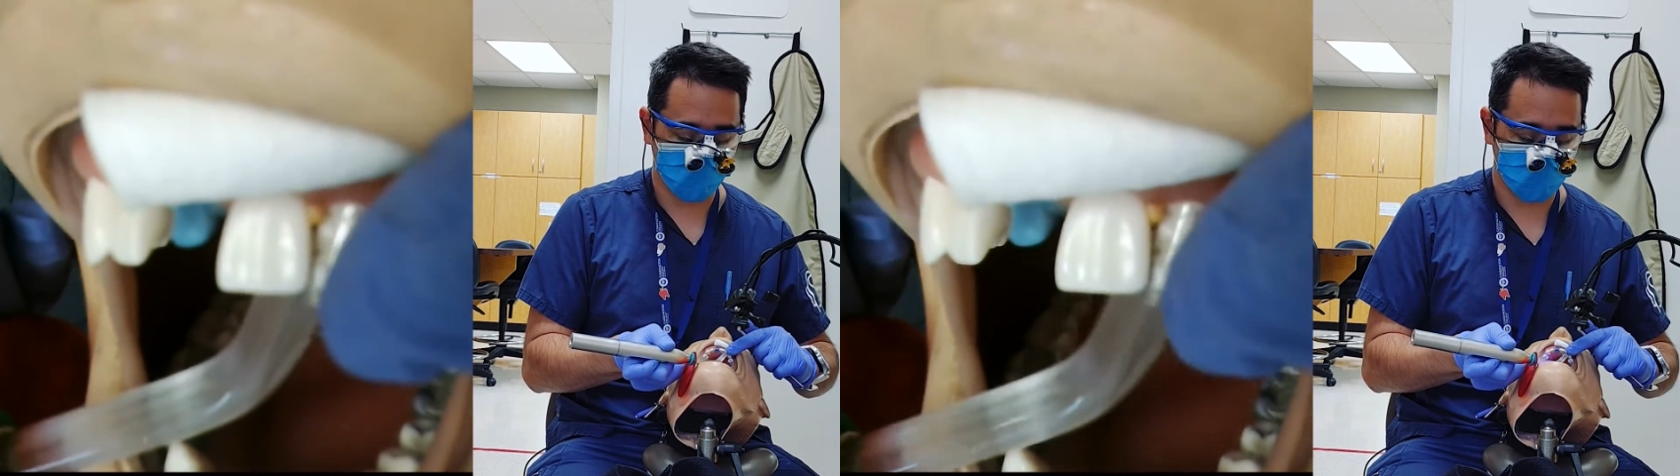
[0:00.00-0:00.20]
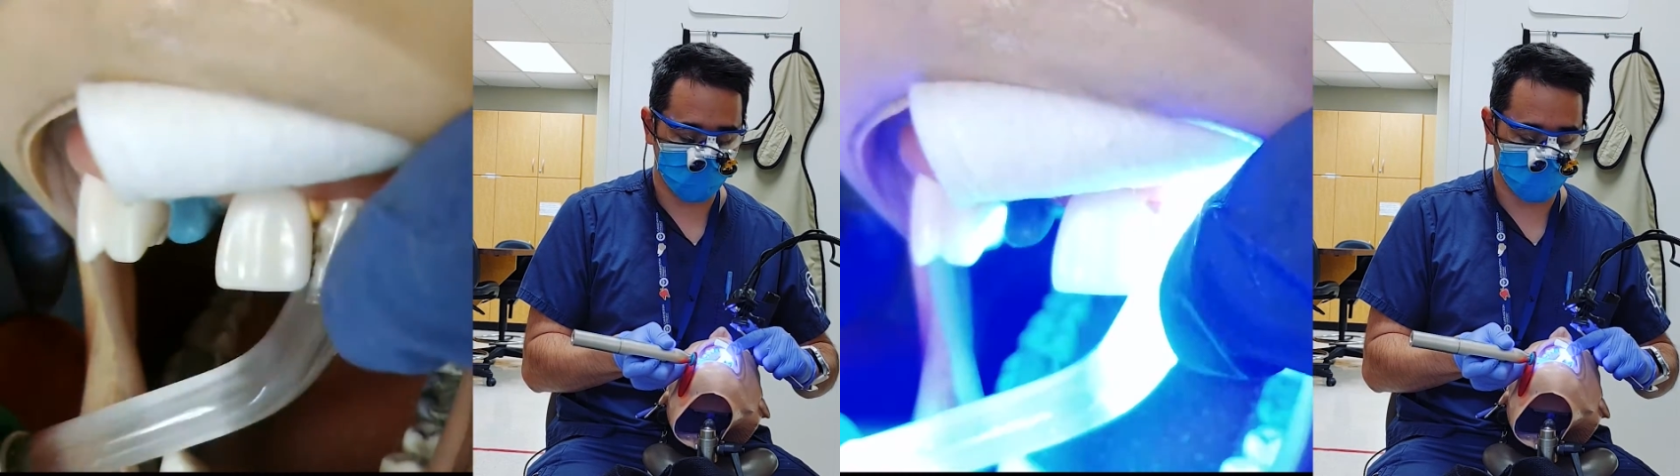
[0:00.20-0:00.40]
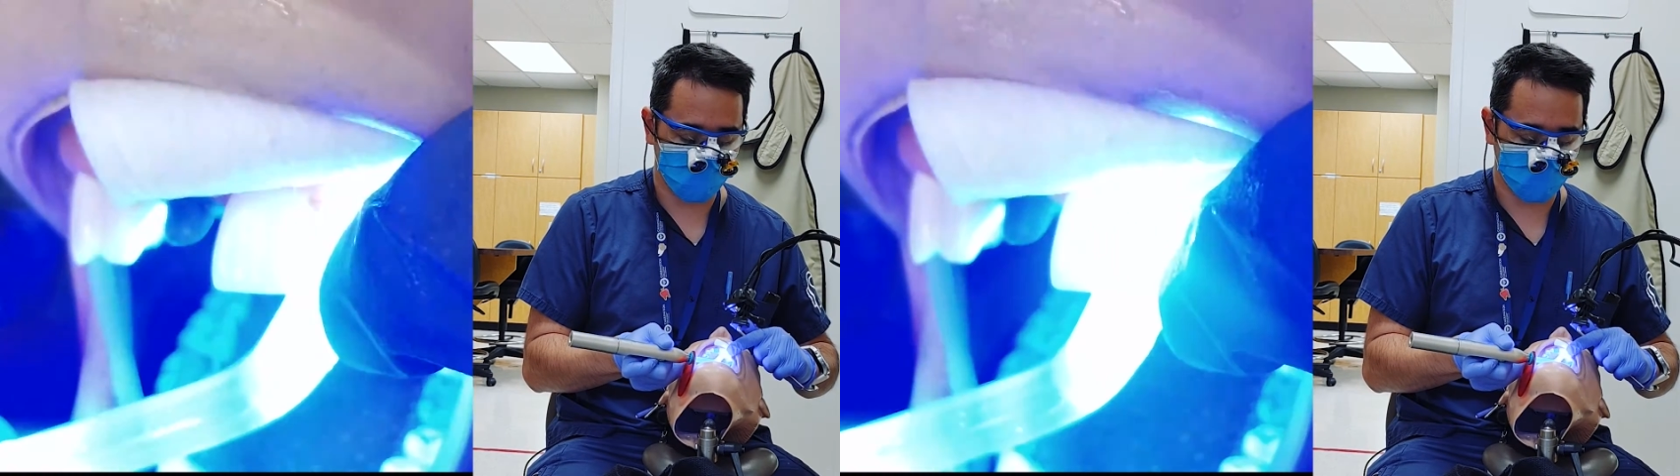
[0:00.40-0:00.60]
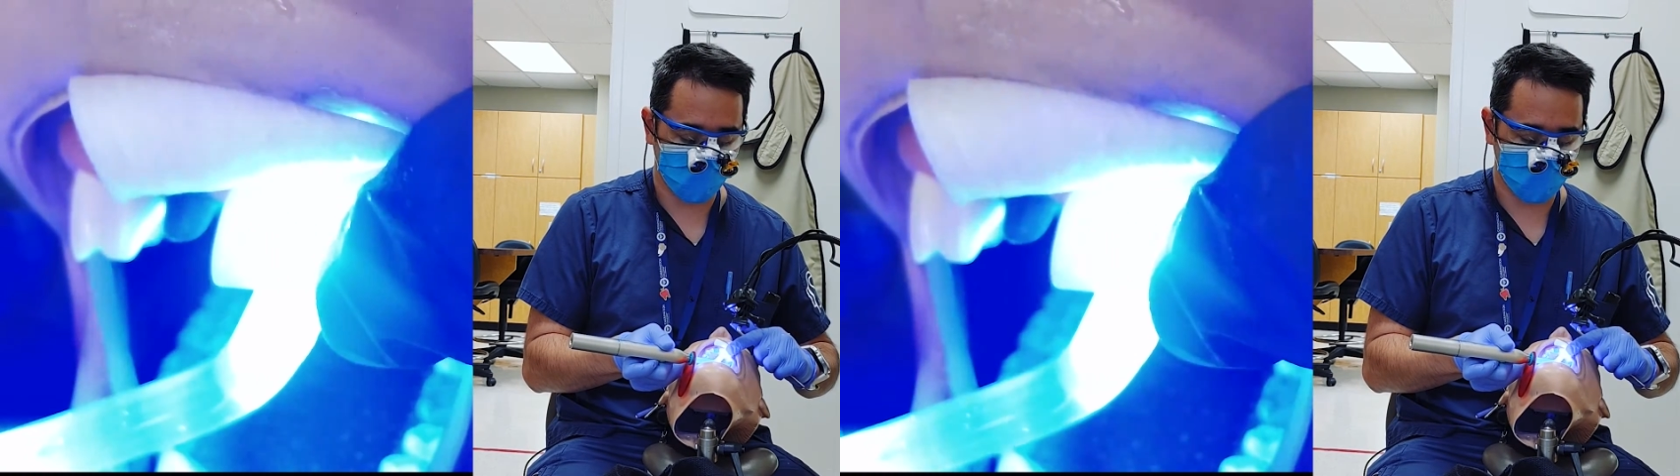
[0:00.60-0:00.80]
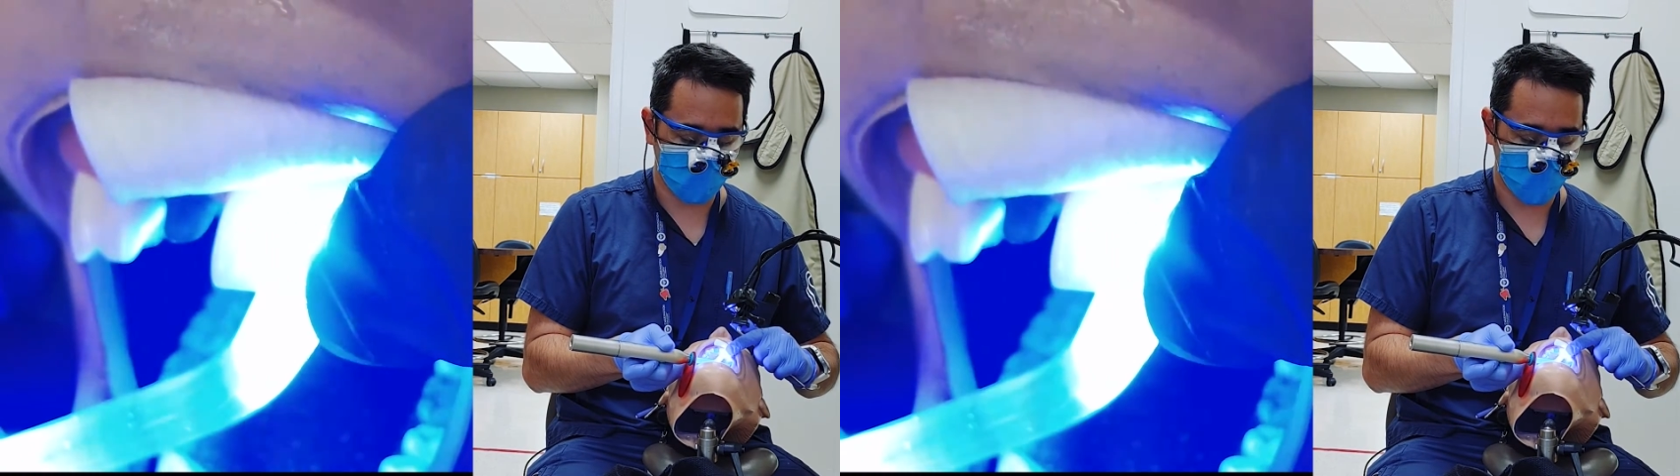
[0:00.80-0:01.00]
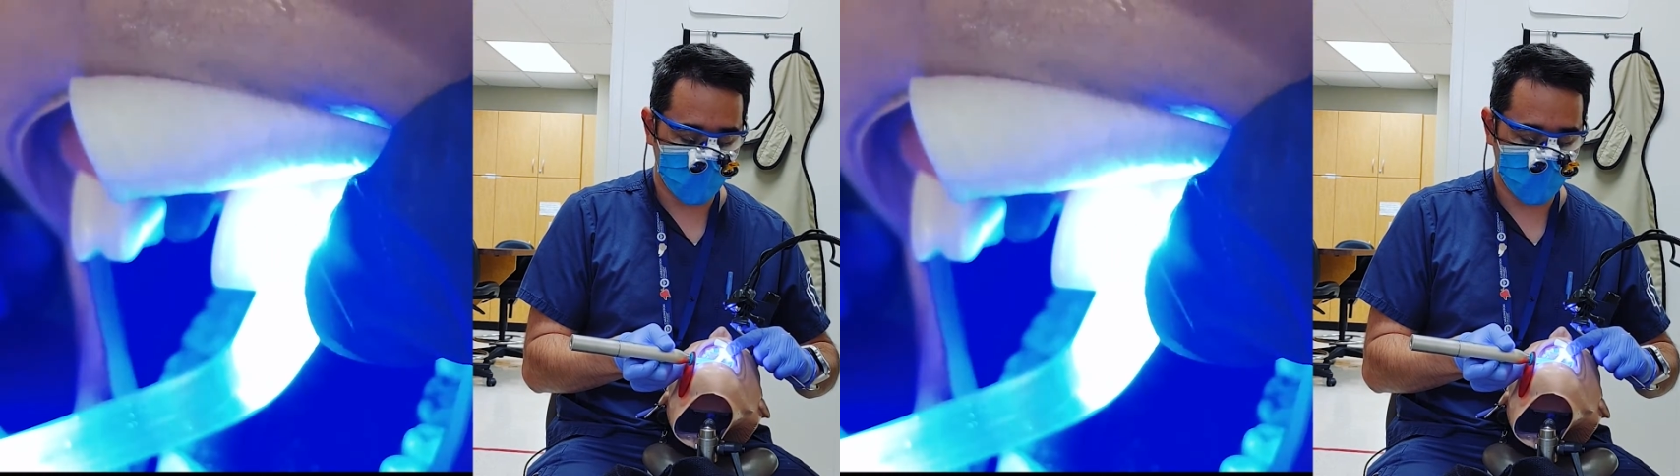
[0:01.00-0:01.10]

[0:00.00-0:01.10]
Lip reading: pulled together.